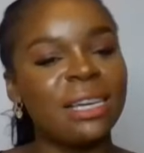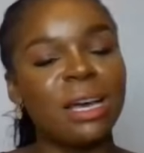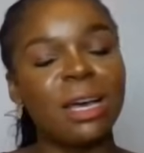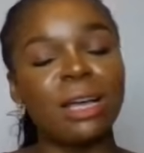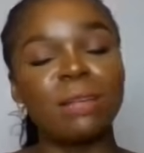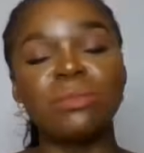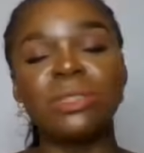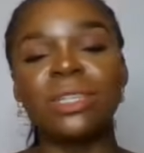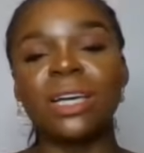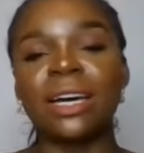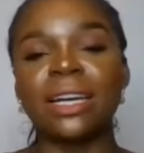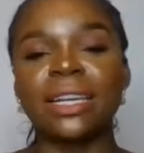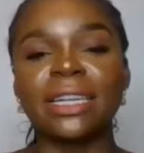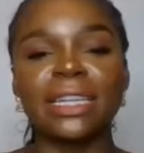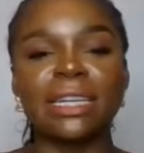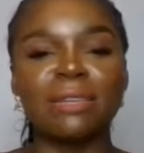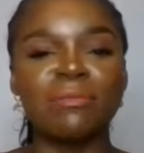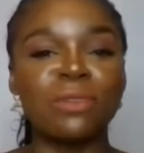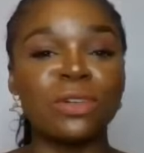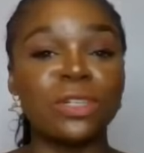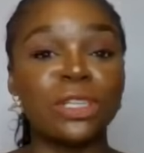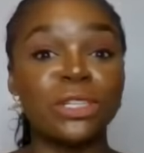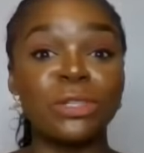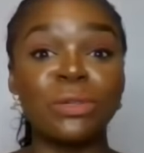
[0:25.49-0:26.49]
I'm talking
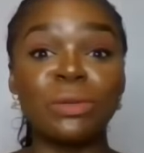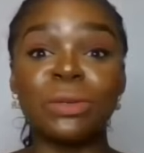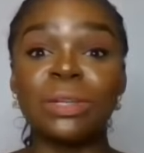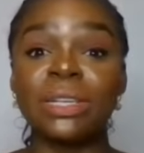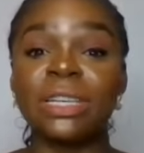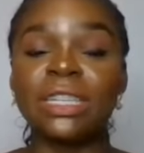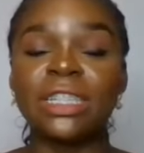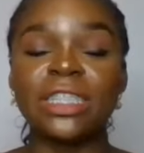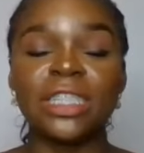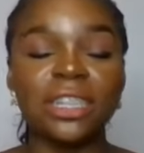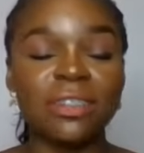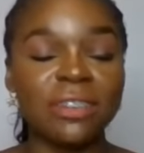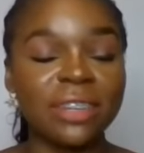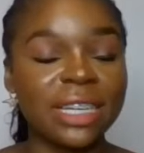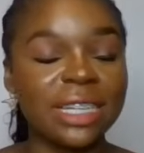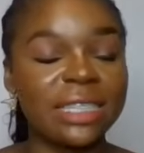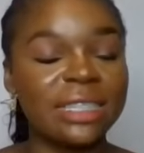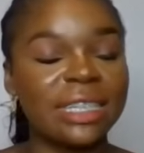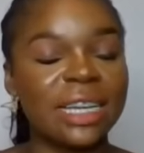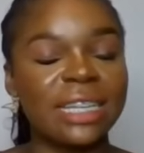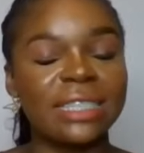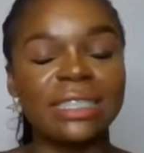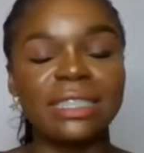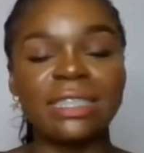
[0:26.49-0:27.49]
about, Sharika
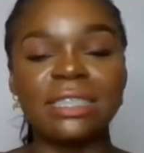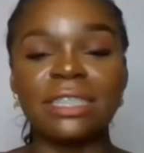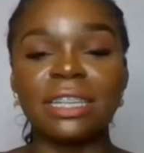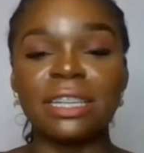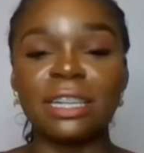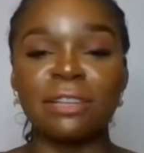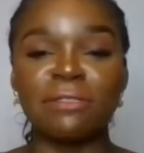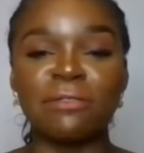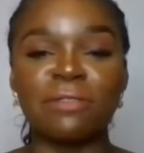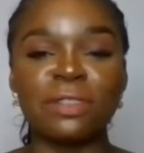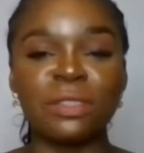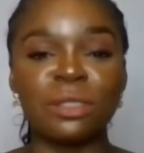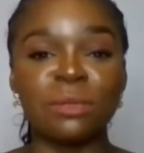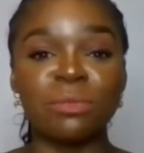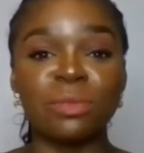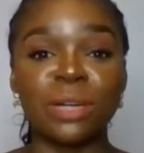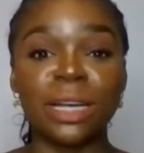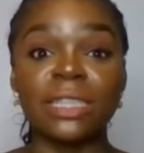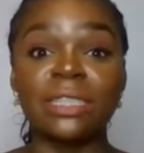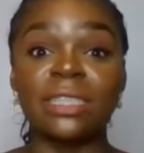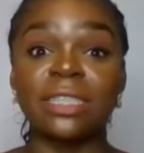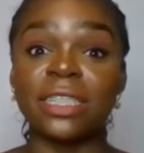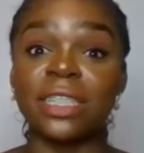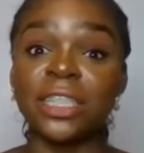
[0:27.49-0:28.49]
Jackson, Shelly-Ann
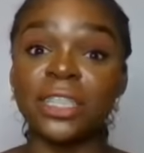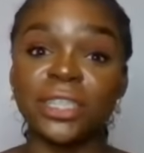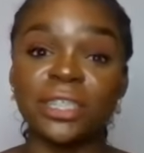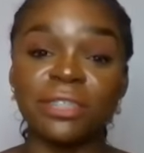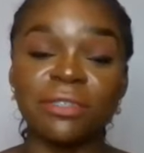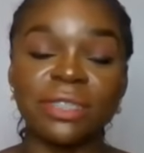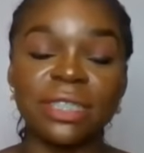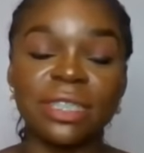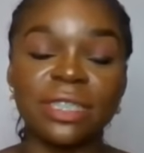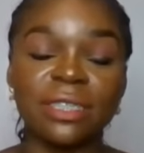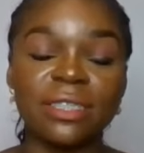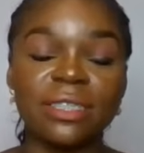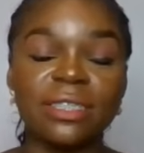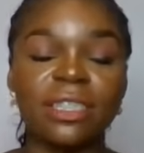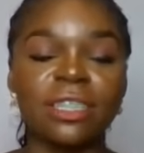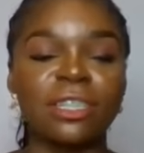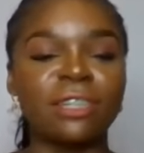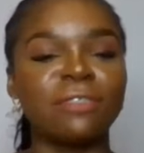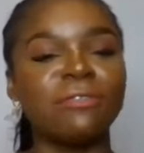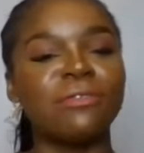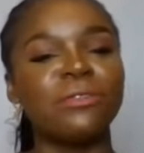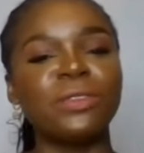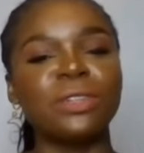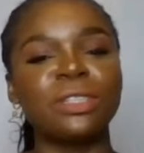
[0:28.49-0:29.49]
Fraser-Pryce, Shakira Richardson,
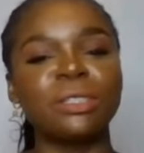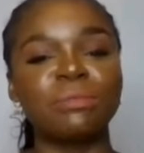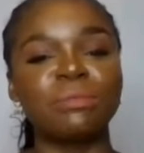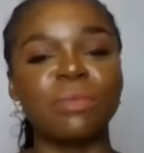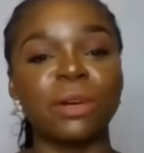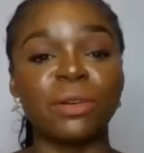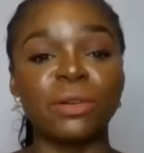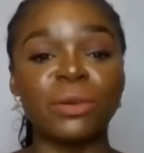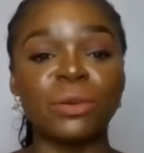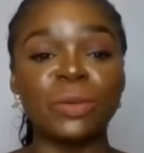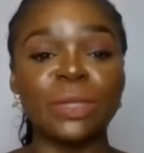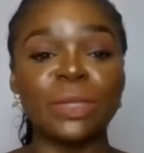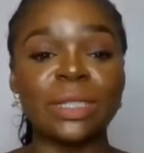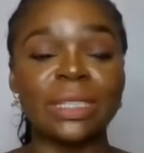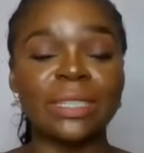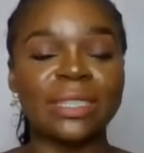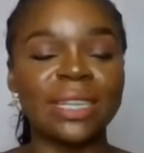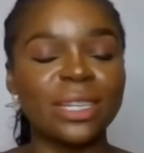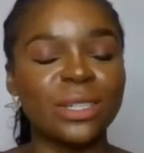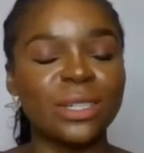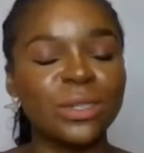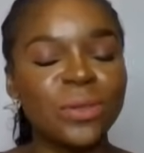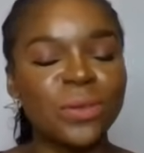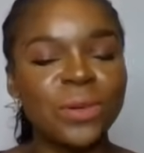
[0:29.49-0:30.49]
and of course, Jose
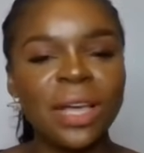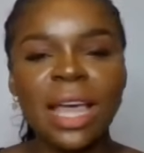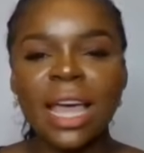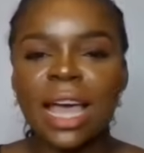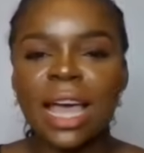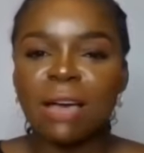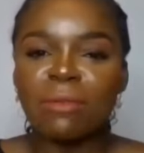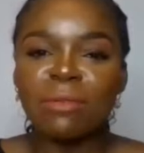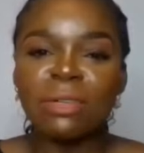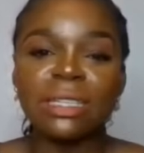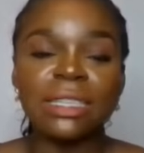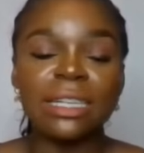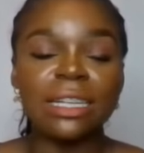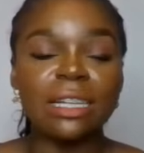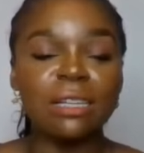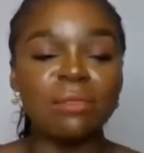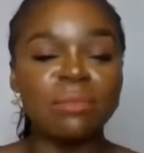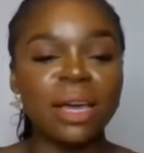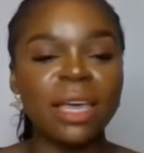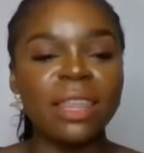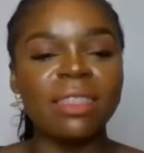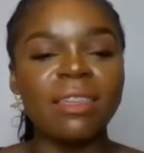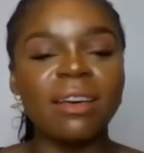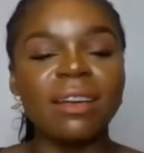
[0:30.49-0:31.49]
Talou. I want to tell you
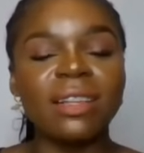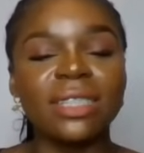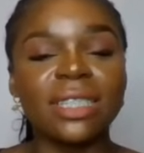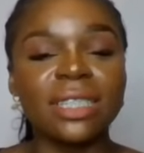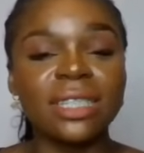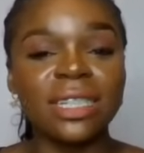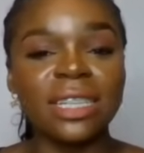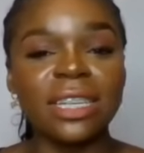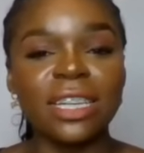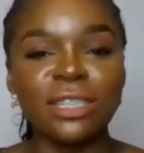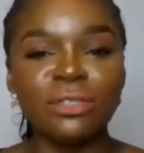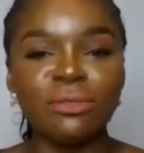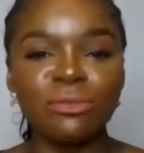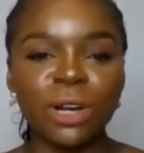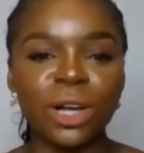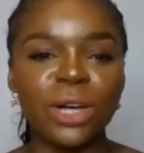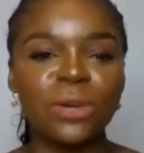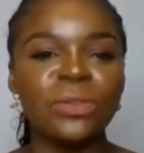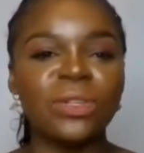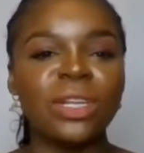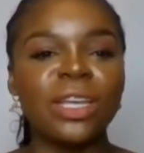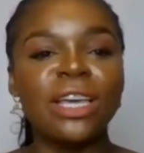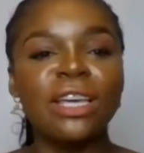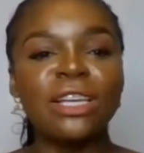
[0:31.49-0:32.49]
my thoughts on each
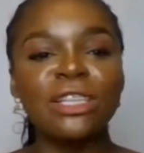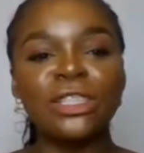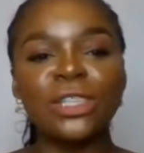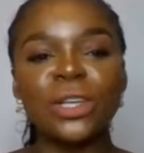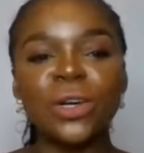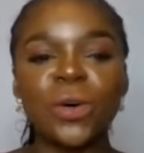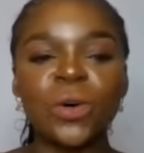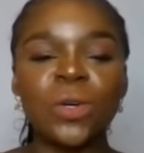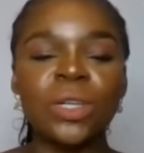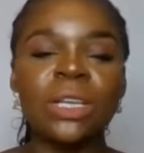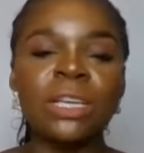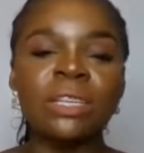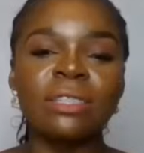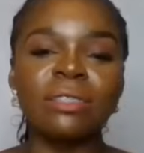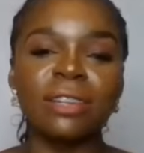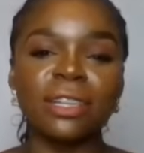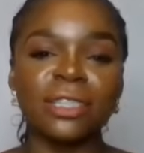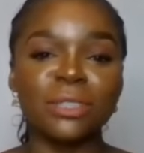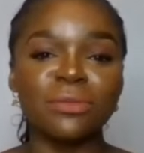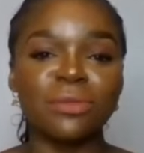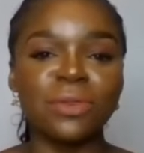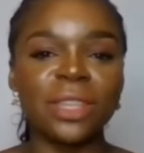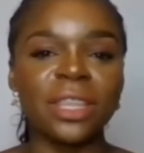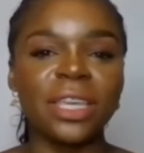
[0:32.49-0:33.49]
round. So,
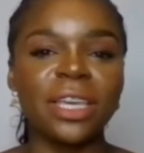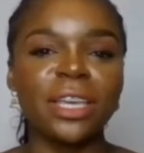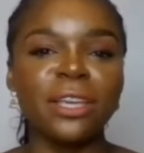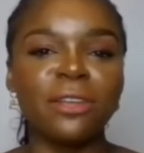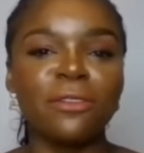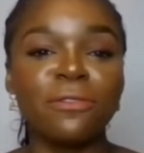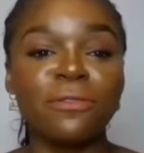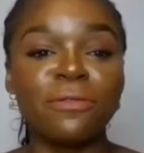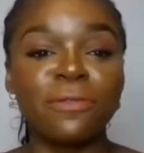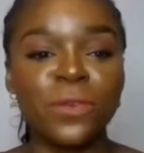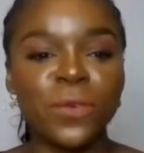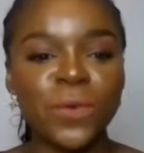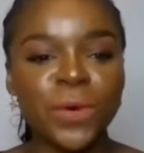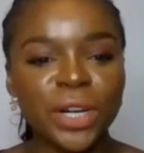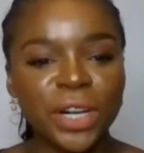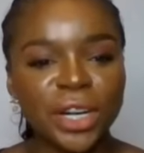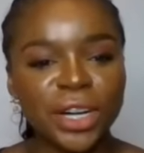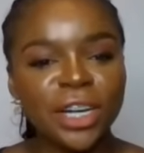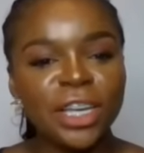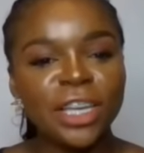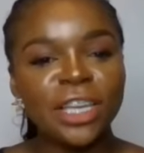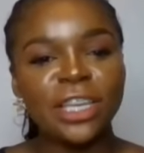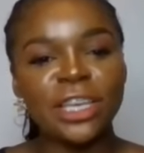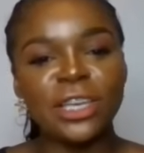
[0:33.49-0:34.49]
starting with Heat
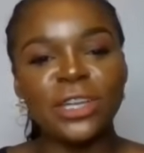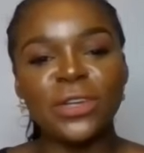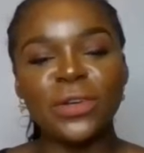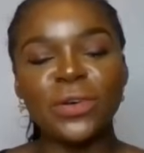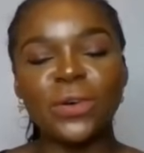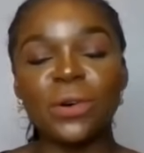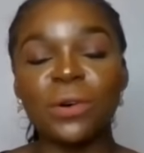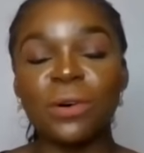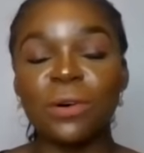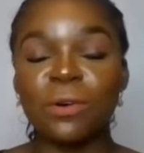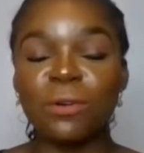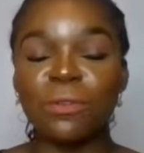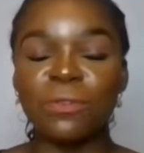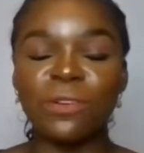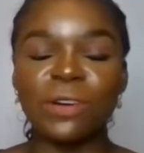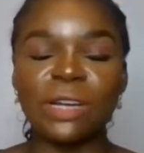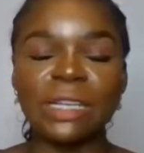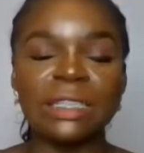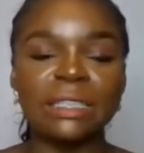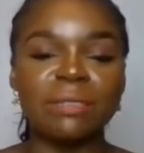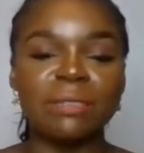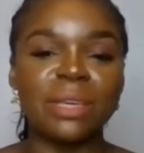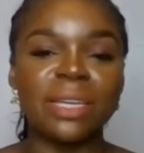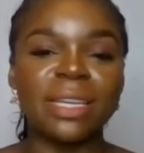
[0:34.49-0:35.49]
4, our
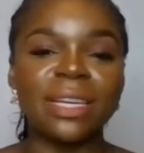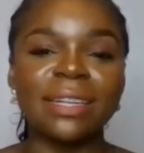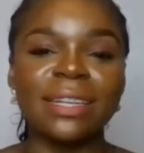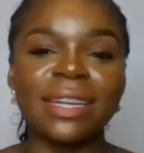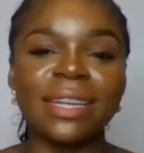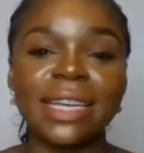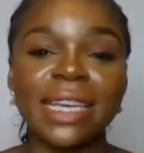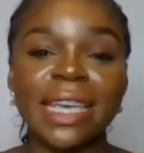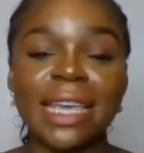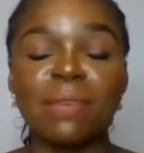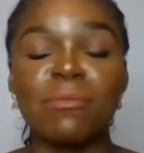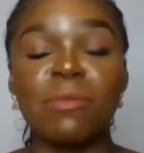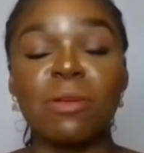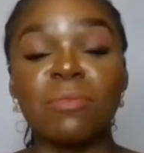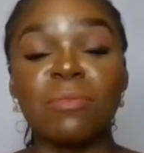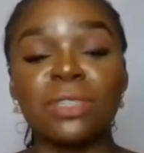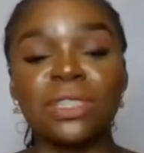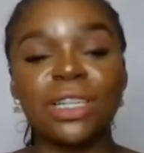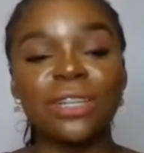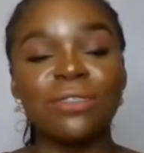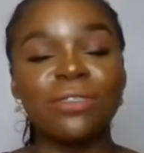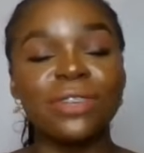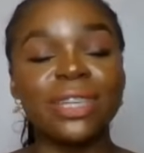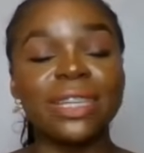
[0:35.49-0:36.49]
first Jamaican that came up,
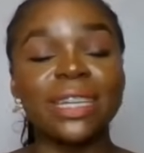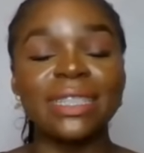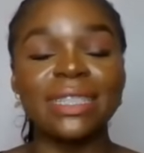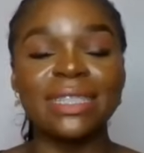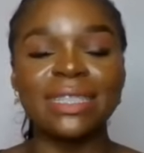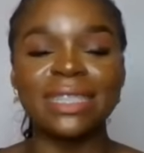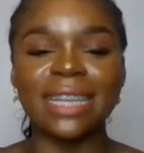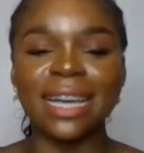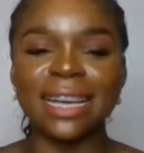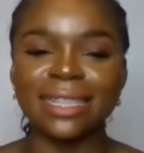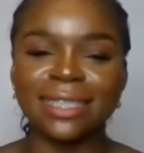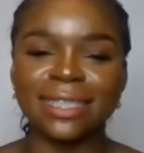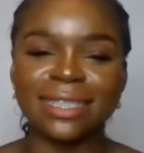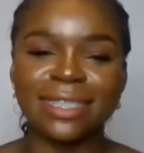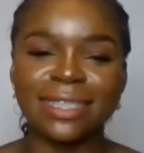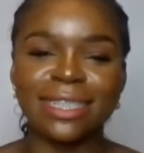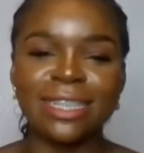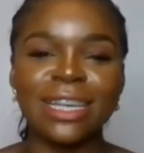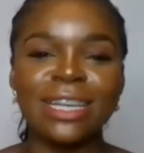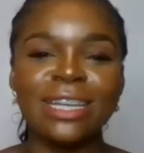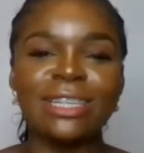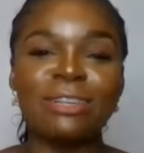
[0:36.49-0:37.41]
Sharika Jackson.